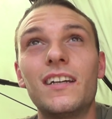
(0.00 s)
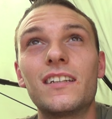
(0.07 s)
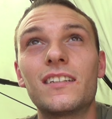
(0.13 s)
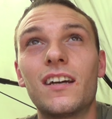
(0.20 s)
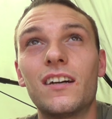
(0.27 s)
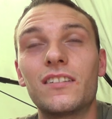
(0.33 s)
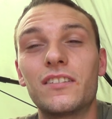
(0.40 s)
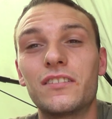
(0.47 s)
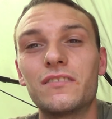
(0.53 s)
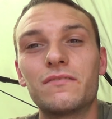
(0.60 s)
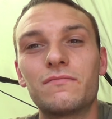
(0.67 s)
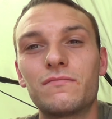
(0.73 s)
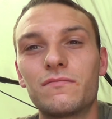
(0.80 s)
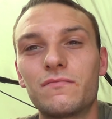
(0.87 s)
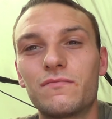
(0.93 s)
So
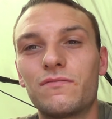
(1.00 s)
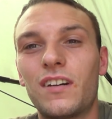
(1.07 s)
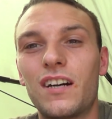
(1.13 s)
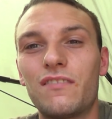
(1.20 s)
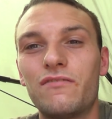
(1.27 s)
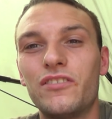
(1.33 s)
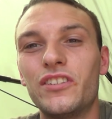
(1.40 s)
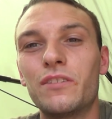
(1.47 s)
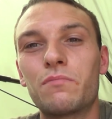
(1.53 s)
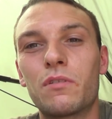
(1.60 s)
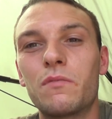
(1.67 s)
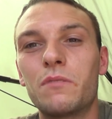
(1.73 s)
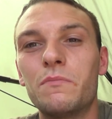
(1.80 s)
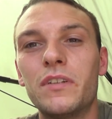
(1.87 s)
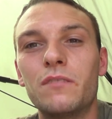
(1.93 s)
5 foot is
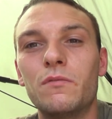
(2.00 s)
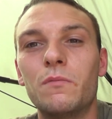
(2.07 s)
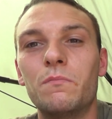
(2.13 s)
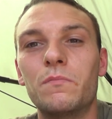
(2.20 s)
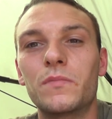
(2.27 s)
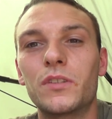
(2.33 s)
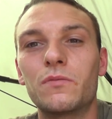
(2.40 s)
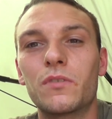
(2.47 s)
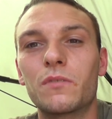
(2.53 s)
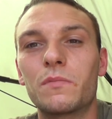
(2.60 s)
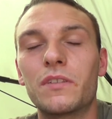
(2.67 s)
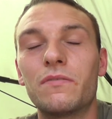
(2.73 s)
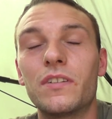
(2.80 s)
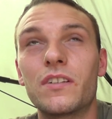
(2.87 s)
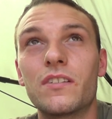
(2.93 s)
probably minimum you want to
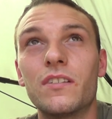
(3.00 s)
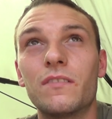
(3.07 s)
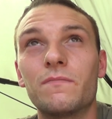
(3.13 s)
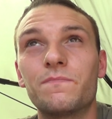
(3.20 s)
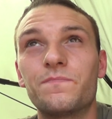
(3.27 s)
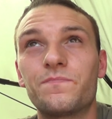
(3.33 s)
be fishing.